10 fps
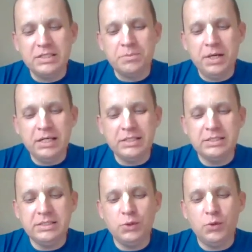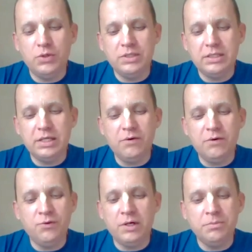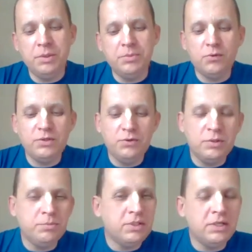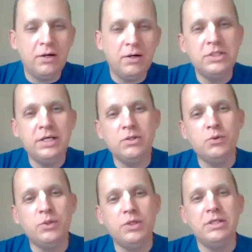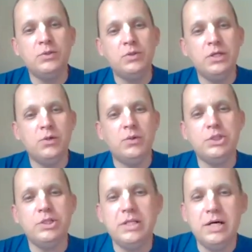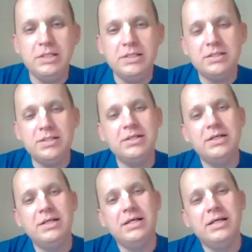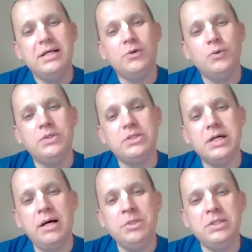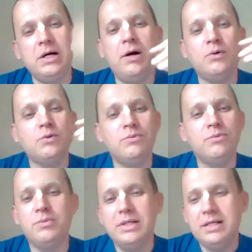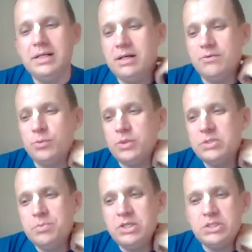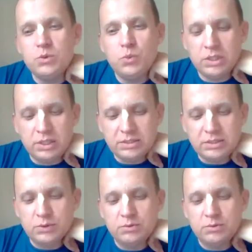magazine, showing that everyone, people of different backgrounds, they are looking into the Lord Chaitanya, who is coming down from the spiritual world.